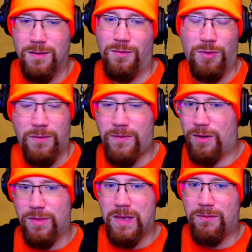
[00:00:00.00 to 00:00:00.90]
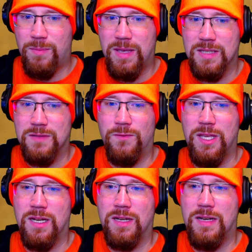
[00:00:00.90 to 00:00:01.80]
What if I only have a PS
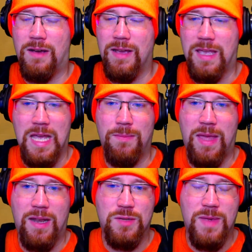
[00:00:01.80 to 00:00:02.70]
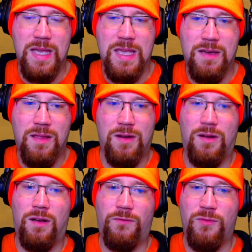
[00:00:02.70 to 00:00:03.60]
Vita? Now I can't manage my account at
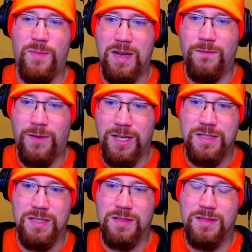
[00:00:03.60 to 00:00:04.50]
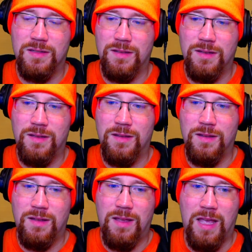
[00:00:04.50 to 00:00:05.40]
all from my devices.
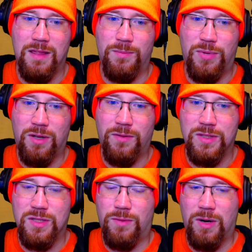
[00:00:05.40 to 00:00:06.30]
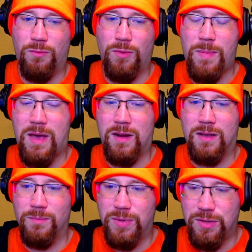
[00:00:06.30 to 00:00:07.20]
And the bulk of us don't want to whip out a
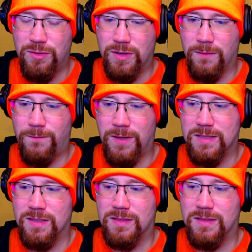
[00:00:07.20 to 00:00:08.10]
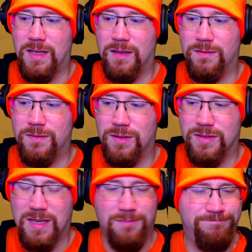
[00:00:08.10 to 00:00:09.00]
computer to fix this thing. So
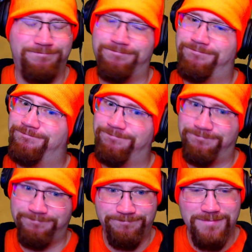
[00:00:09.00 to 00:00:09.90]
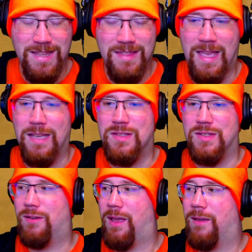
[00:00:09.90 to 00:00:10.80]
it's like, thanks,
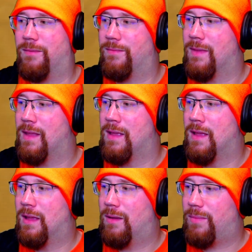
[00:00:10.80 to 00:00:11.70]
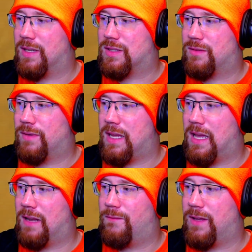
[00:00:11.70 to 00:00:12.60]
Sony.
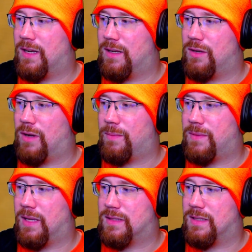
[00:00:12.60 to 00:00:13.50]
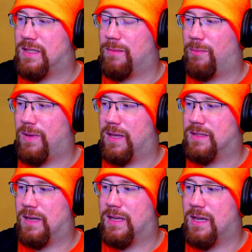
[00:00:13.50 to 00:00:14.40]
PS3 and Vita new updates disable
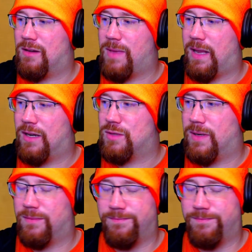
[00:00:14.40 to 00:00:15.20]
PSN account management.